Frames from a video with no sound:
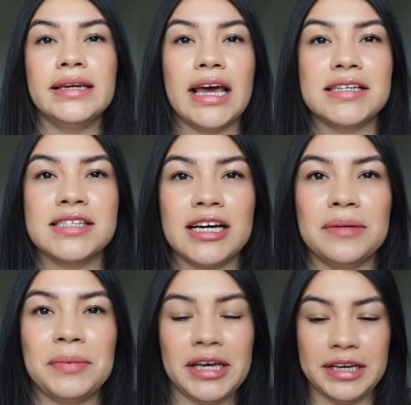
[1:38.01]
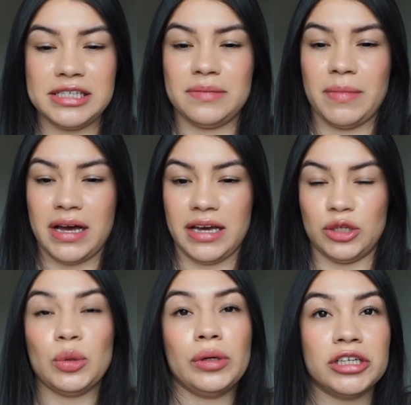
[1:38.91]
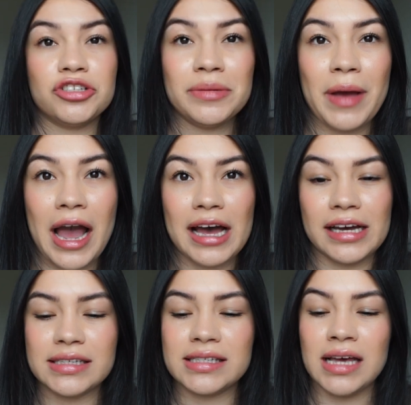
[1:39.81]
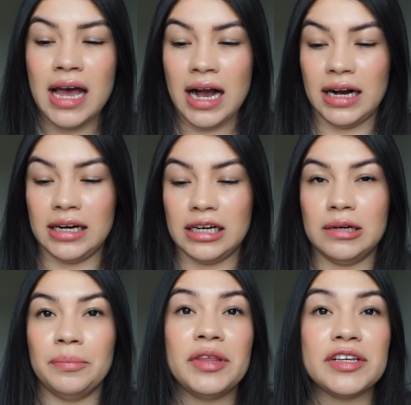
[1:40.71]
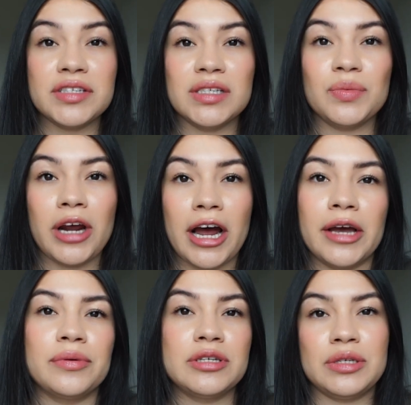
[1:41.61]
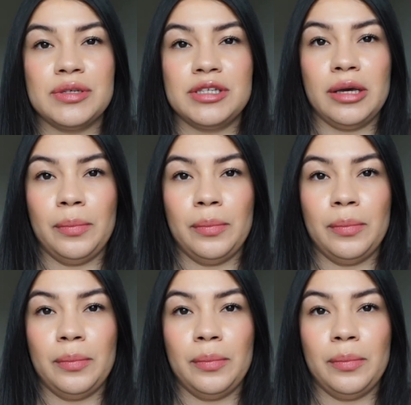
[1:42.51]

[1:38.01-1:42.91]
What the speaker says: Next up is my toiletry bags. This is what I was using